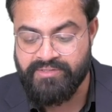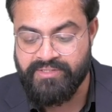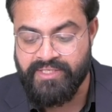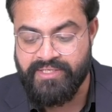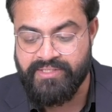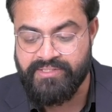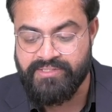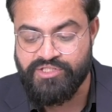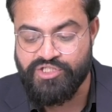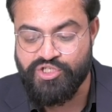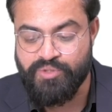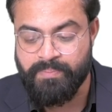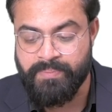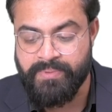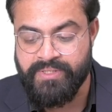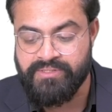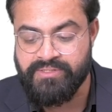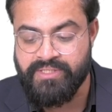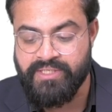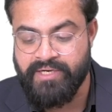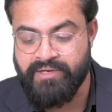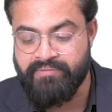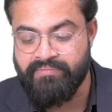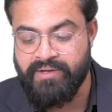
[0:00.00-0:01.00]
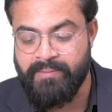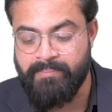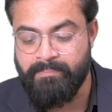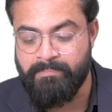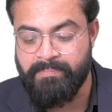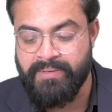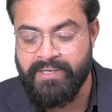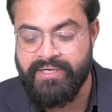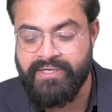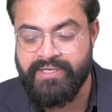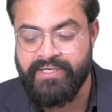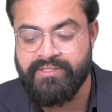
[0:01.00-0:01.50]
that is GPs that have
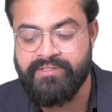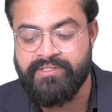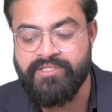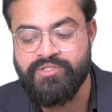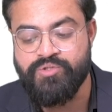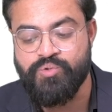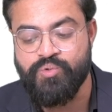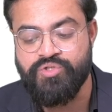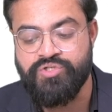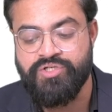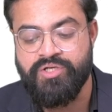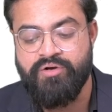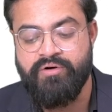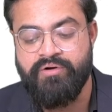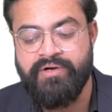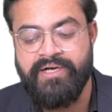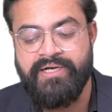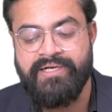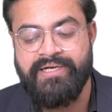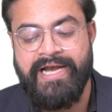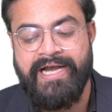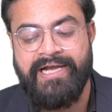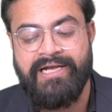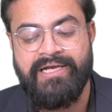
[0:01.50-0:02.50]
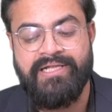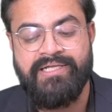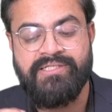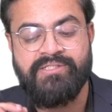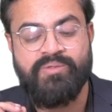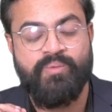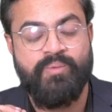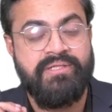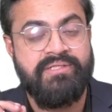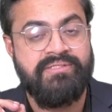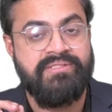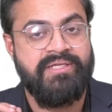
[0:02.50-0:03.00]
completed the social audit at
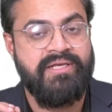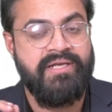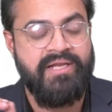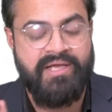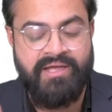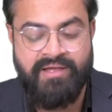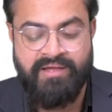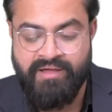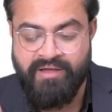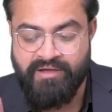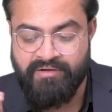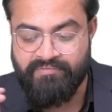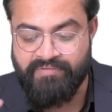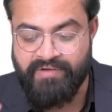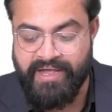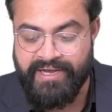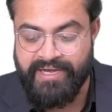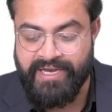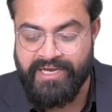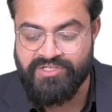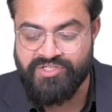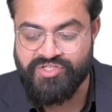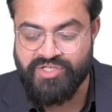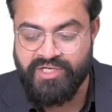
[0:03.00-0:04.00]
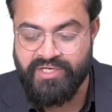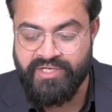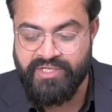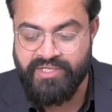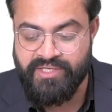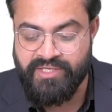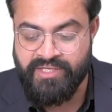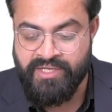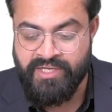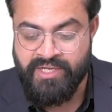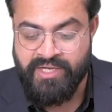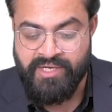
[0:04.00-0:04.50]
least once in a financial
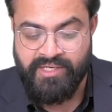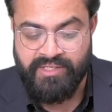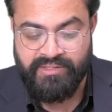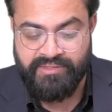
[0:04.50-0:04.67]
year?